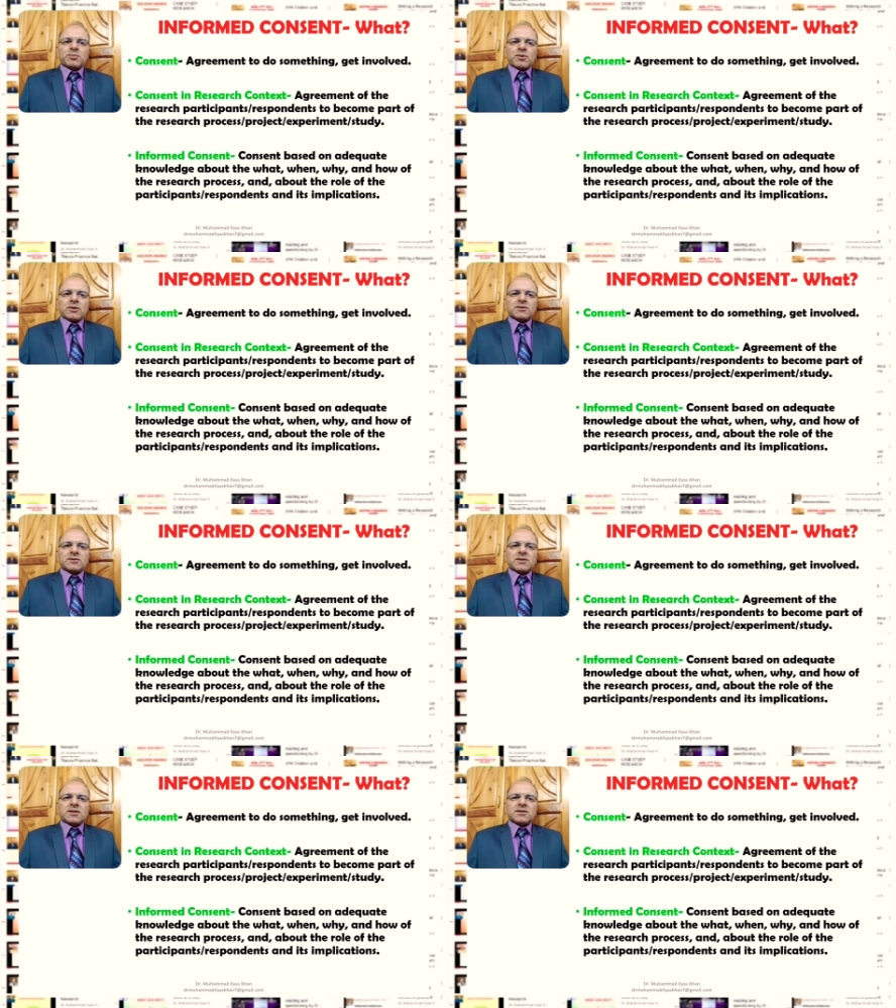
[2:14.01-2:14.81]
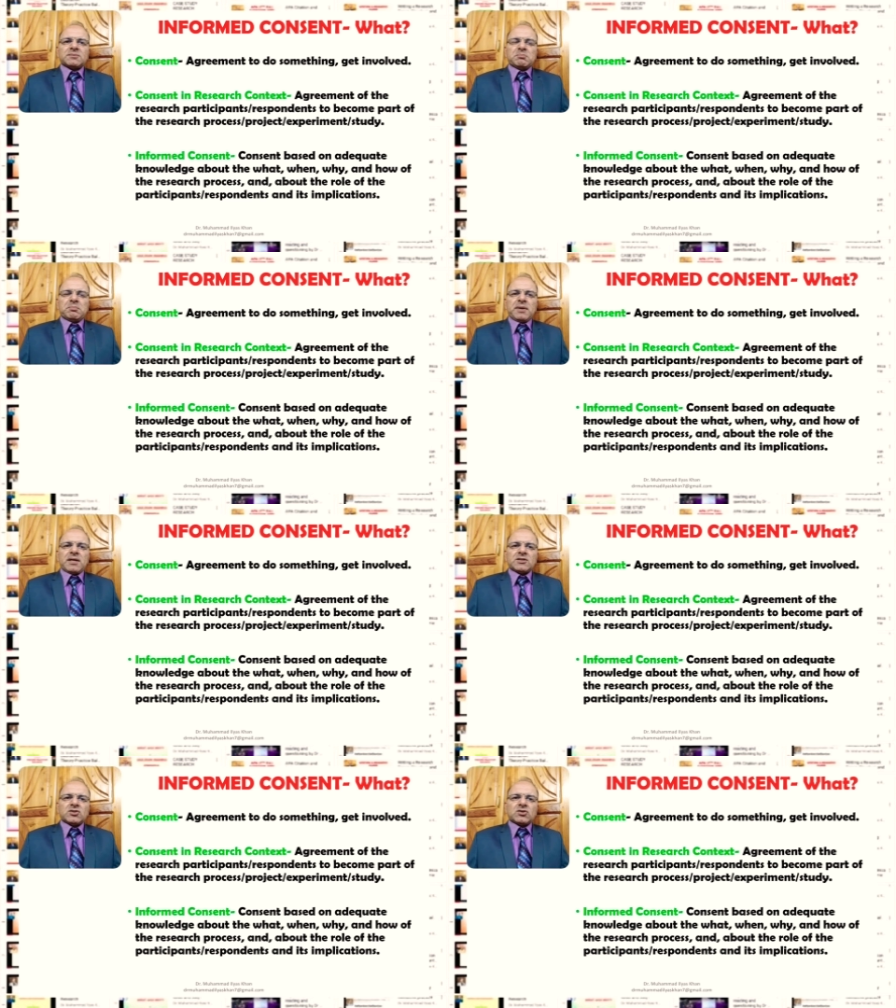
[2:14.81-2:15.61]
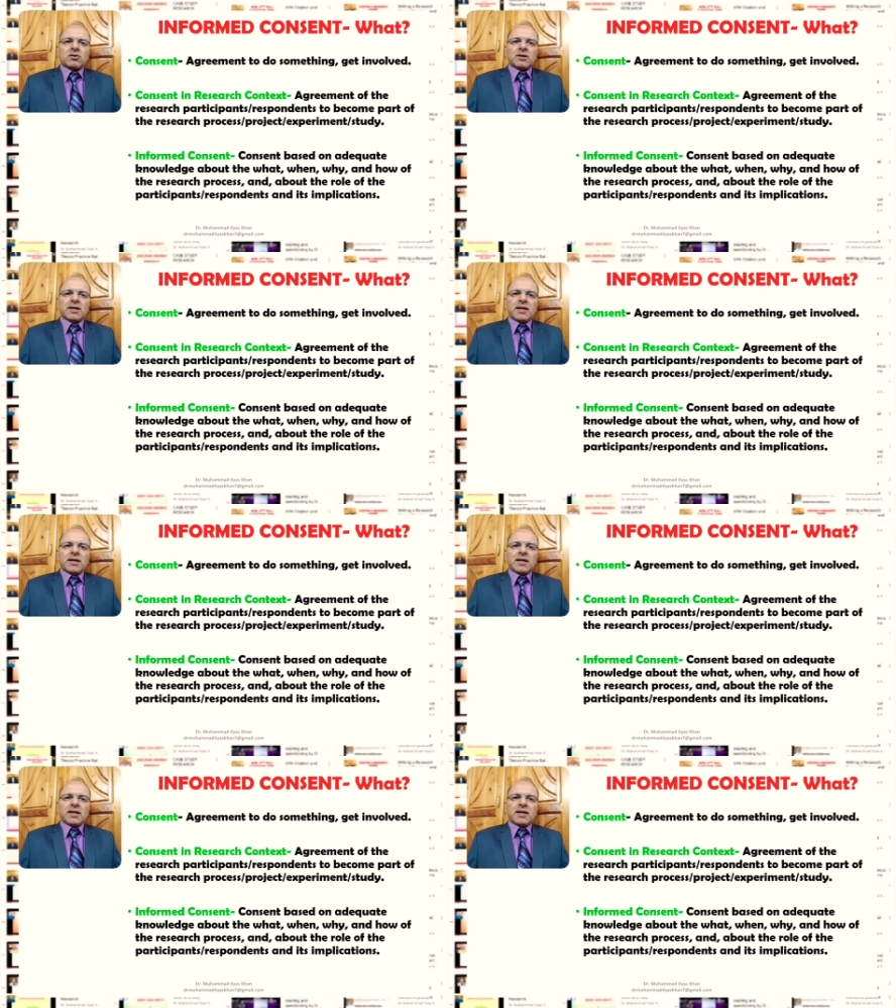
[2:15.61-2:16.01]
process based on